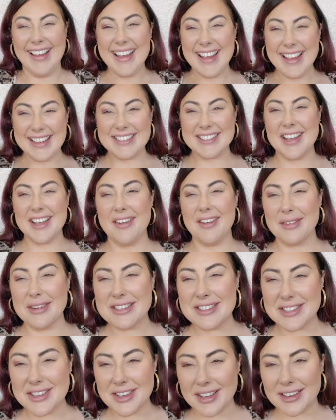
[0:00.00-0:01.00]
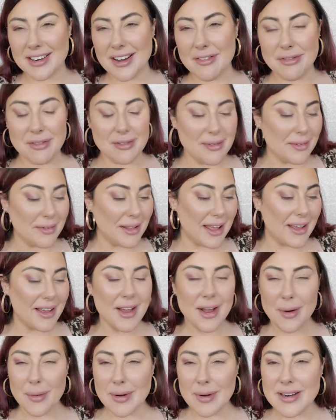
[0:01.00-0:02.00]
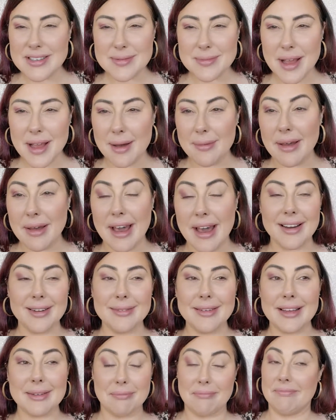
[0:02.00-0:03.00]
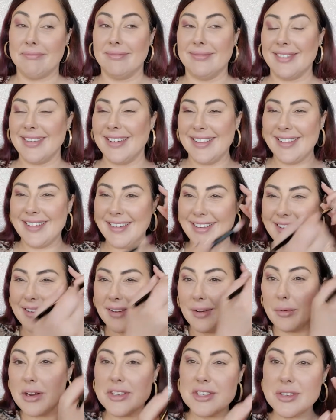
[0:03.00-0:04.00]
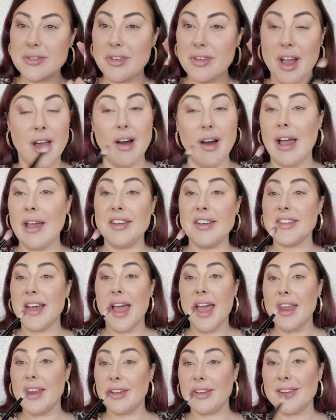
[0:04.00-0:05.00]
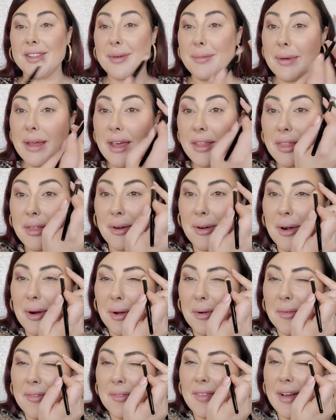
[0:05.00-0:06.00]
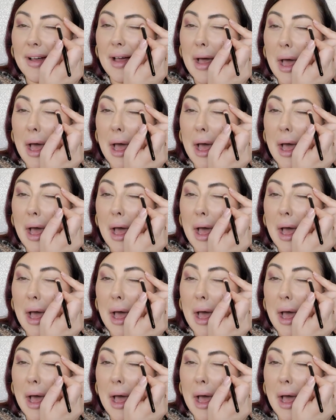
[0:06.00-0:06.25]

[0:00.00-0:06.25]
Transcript: Until everyone's looking up from like, where's mom at? I'm like, where'd you go? I had to go to the bathroom.